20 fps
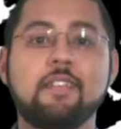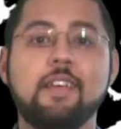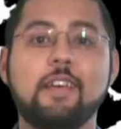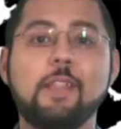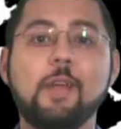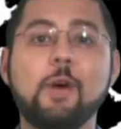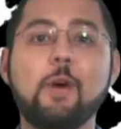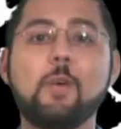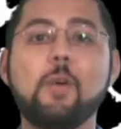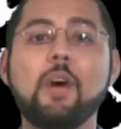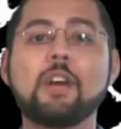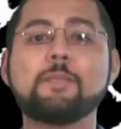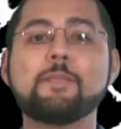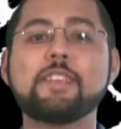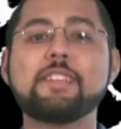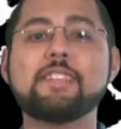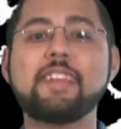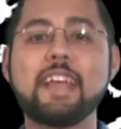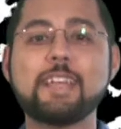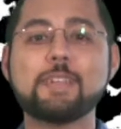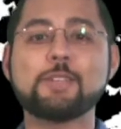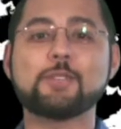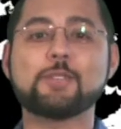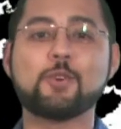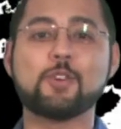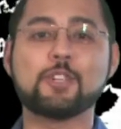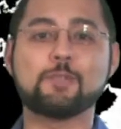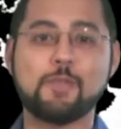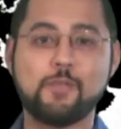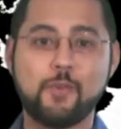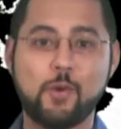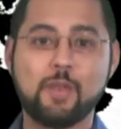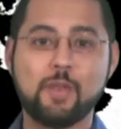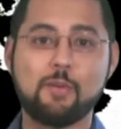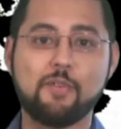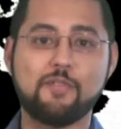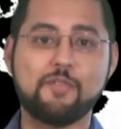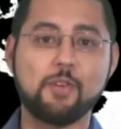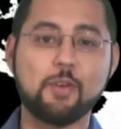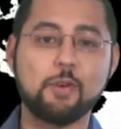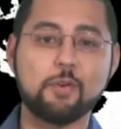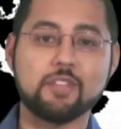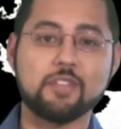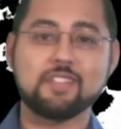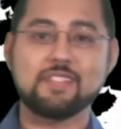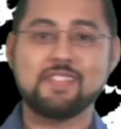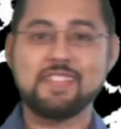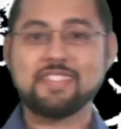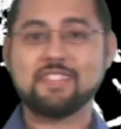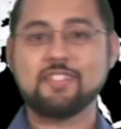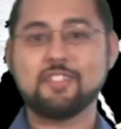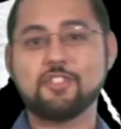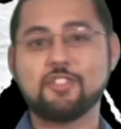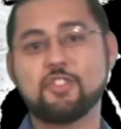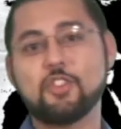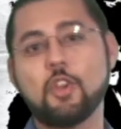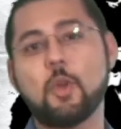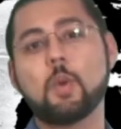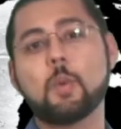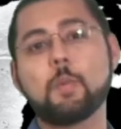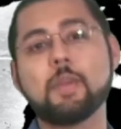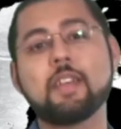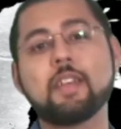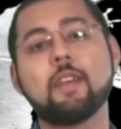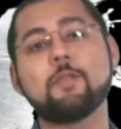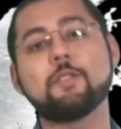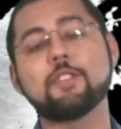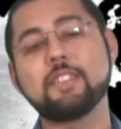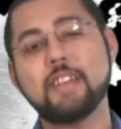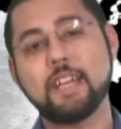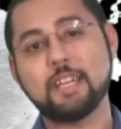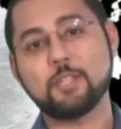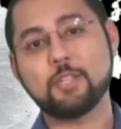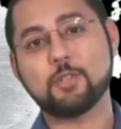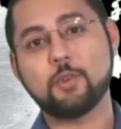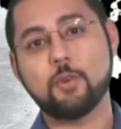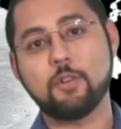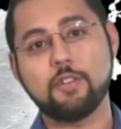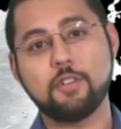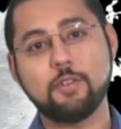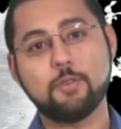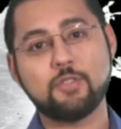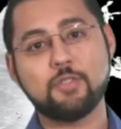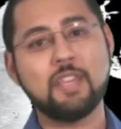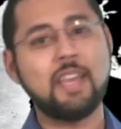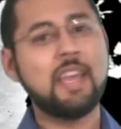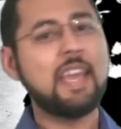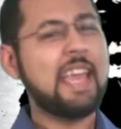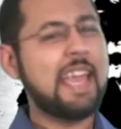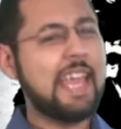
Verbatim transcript: Hello and welcome to Dinosaurs Before They Were Fuels. This is the show where we cover dinosaur news.